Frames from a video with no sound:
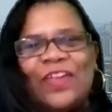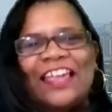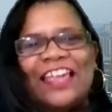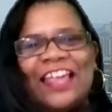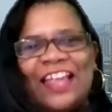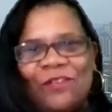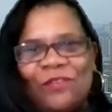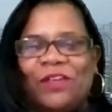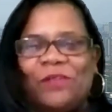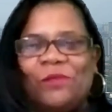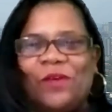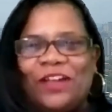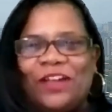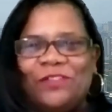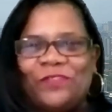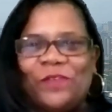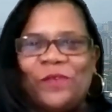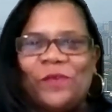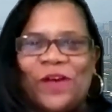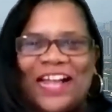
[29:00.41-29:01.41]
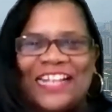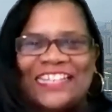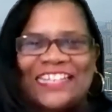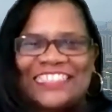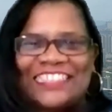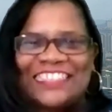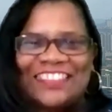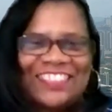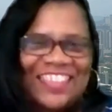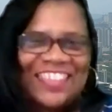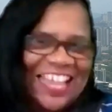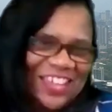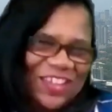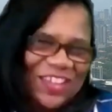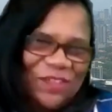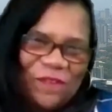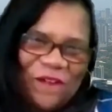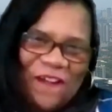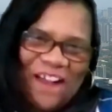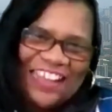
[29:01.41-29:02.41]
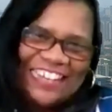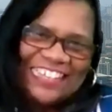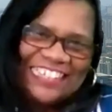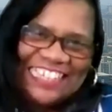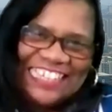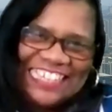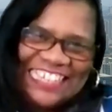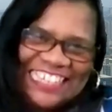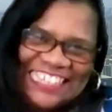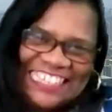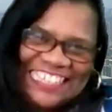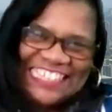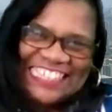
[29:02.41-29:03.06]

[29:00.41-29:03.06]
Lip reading: thank everyone for watching. Thank you, Wanda.